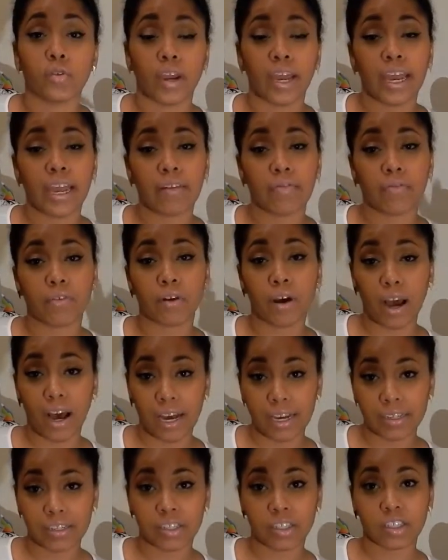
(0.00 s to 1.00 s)
great for
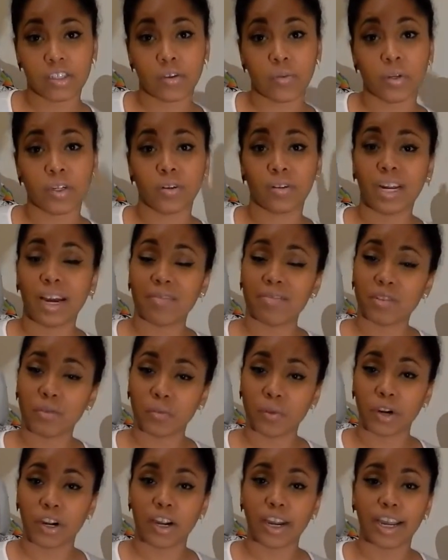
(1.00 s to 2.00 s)
us, so we don't have
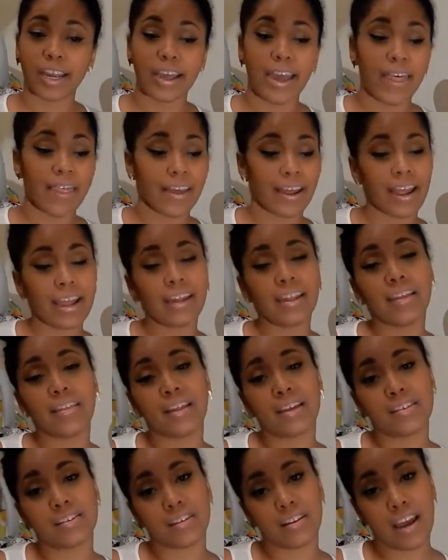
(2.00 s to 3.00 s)
to worry that
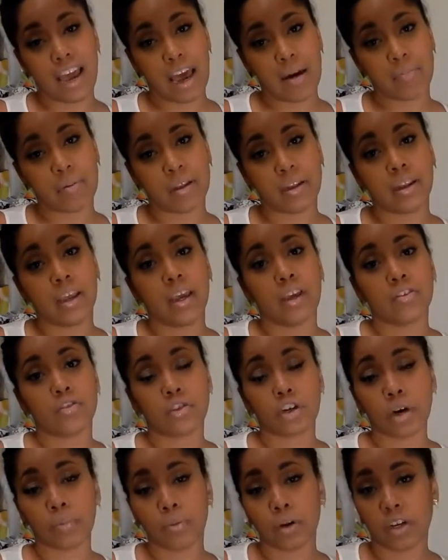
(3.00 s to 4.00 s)
anything's going to happen
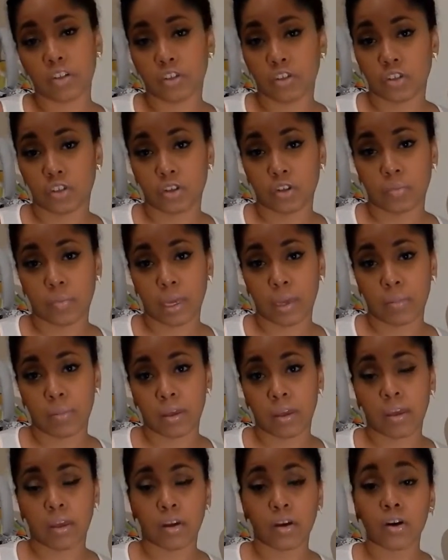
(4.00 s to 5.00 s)
to our precious little
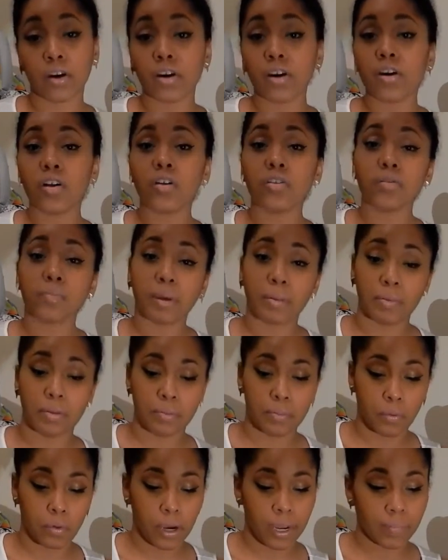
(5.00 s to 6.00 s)
baby girl or
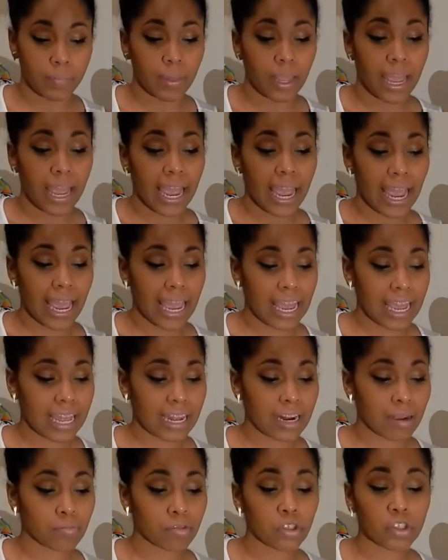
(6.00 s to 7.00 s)
baby boy.
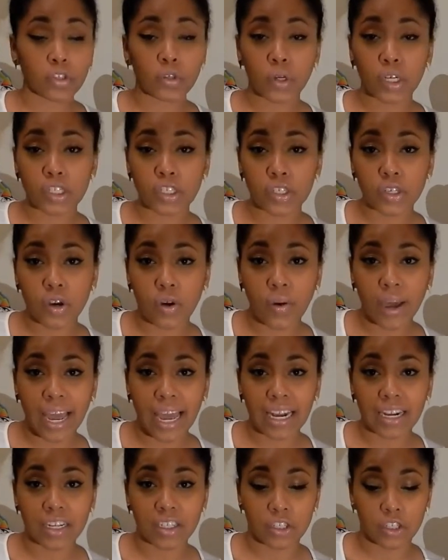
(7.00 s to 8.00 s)
And I'm just going to go
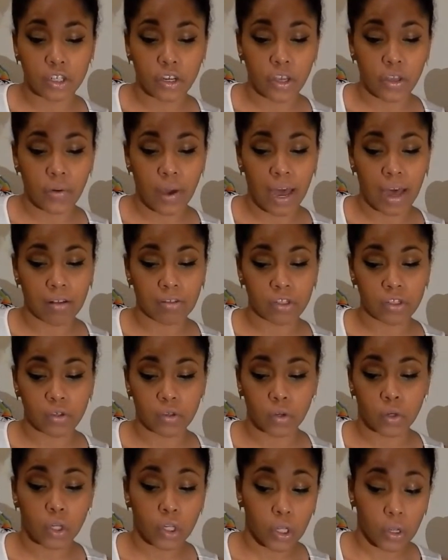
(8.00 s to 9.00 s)
ahead and show you how
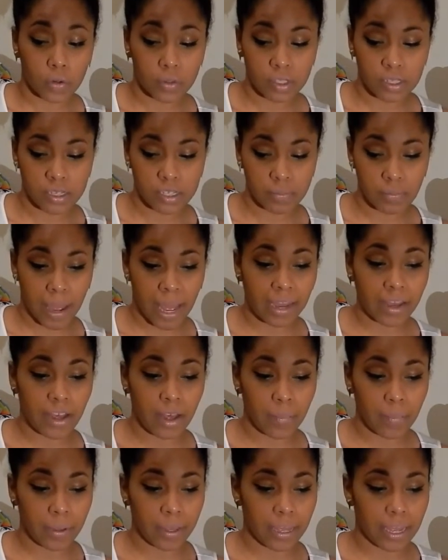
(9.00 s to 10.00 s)
to close this back
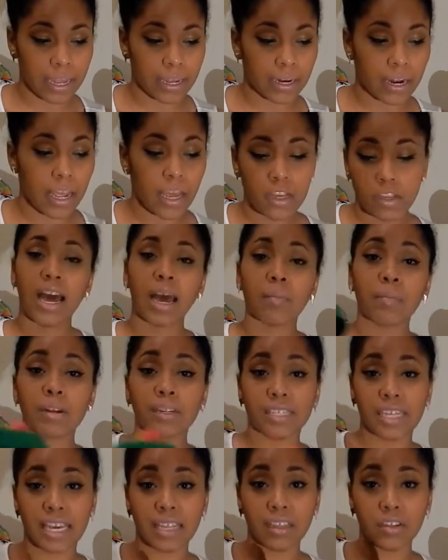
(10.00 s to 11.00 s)
up again. I'm
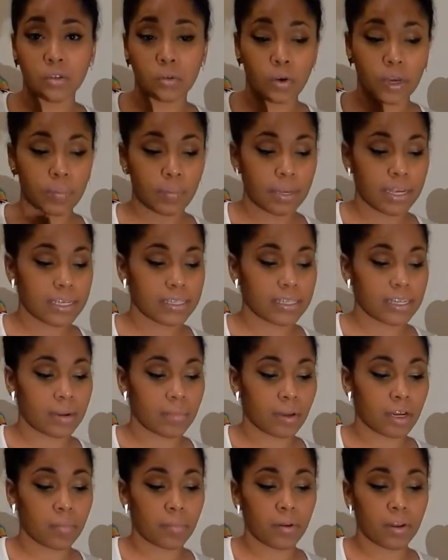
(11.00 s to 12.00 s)
going to take the toy piece and
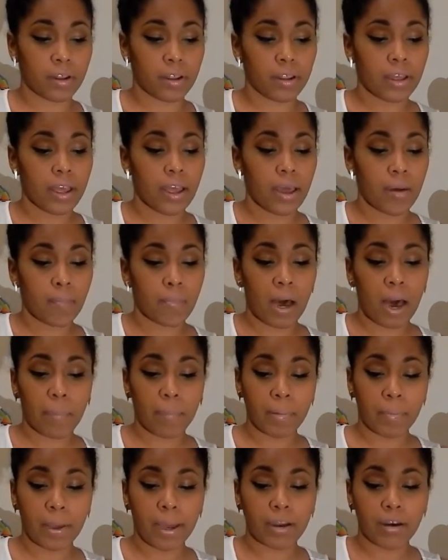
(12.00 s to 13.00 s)
I'm going to
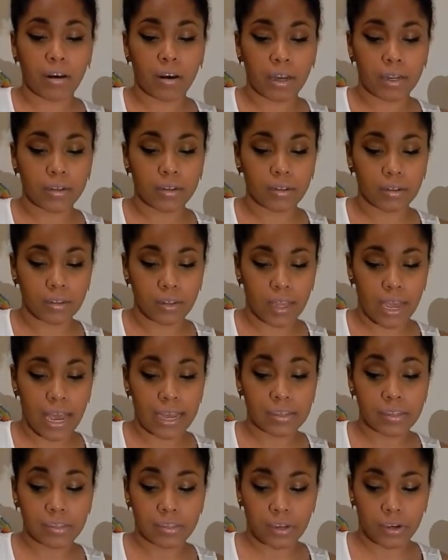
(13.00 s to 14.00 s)
pop it back on
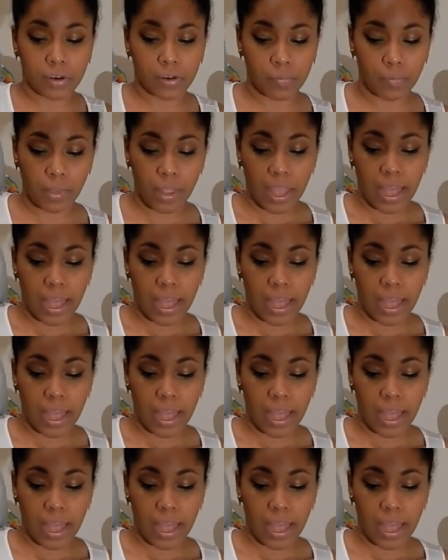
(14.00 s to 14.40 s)
as so.